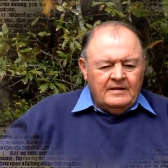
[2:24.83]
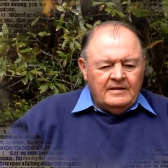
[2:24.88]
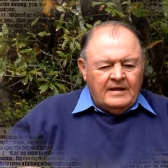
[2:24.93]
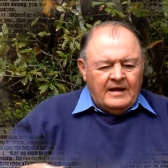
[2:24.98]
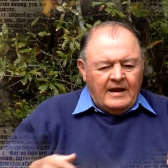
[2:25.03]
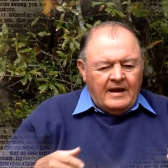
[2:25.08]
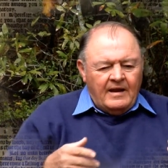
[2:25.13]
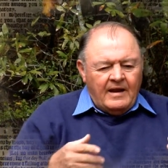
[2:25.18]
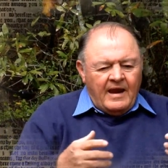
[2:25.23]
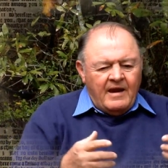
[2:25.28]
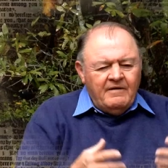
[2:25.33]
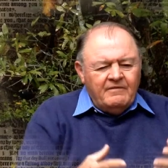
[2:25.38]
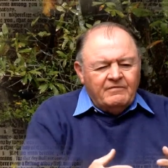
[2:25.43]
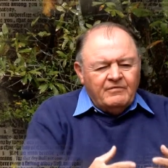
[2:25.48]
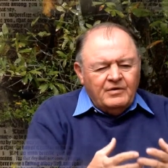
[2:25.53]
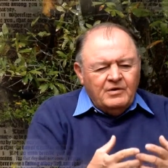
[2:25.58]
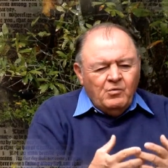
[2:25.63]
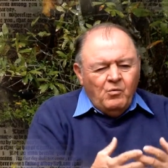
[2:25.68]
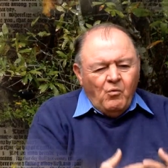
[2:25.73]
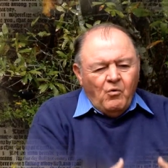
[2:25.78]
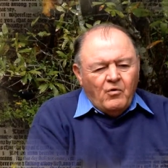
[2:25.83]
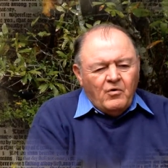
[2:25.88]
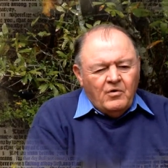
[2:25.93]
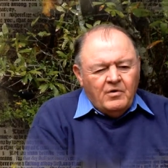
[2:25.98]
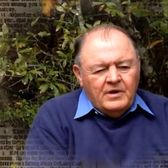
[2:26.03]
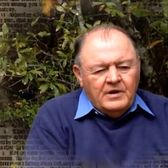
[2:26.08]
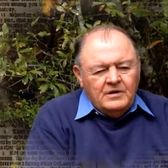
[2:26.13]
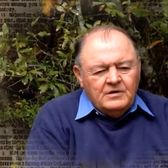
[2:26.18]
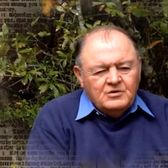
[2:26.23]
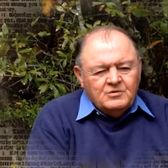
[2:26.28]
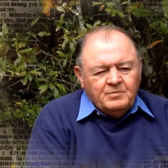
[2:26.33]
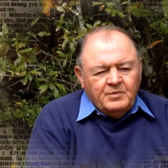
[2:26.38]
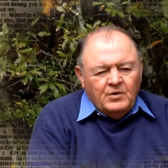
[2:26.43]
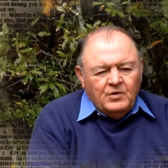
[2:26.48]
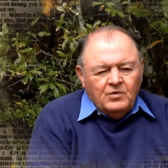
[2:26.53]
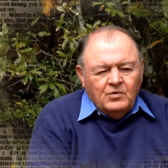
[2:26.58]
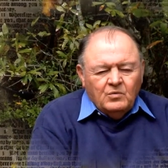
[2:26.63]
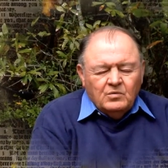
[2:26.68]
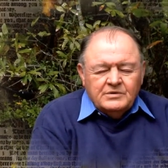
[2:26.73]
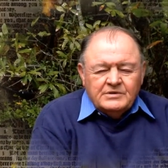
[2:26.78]
that every word He
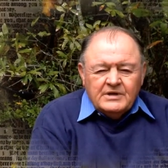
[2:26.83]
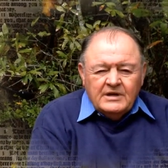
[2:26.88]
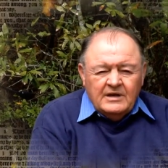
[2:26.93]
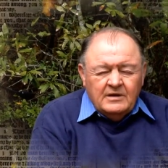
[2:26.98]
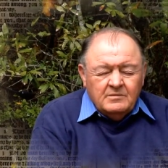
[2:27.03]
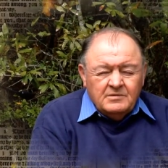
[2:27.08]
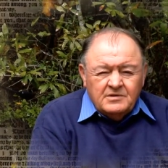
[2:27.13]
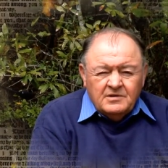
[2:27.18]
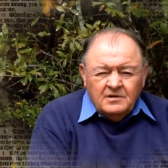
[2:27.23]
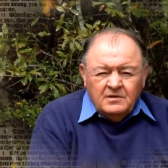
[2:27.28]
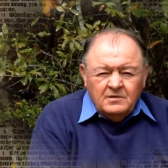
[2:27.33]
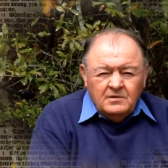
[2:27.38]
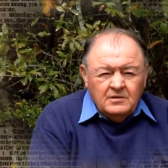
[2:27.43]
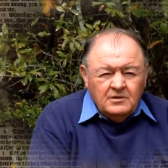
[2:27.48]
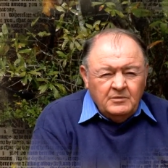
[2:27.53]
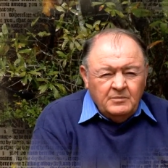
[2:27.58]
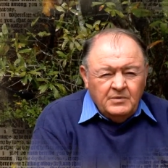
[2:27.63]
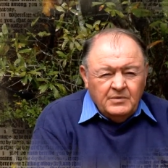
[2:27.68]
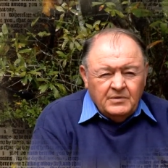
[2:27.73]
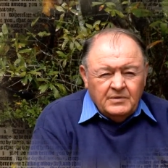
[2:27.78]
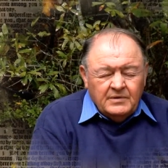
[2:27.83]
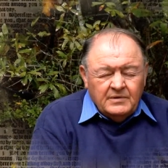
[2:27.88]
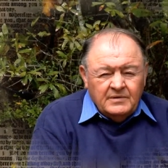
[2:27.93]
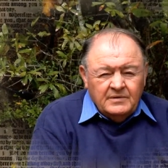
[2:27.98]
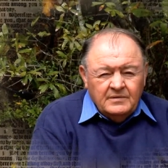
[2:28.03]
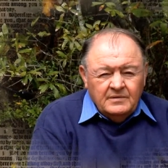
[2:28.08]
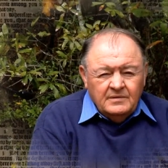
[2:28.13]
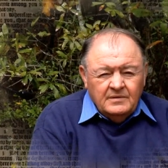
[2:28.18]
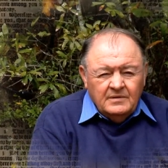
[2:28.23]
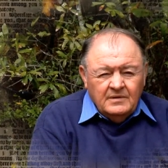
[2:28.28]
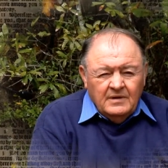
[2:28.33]
spoke was absolutely pure.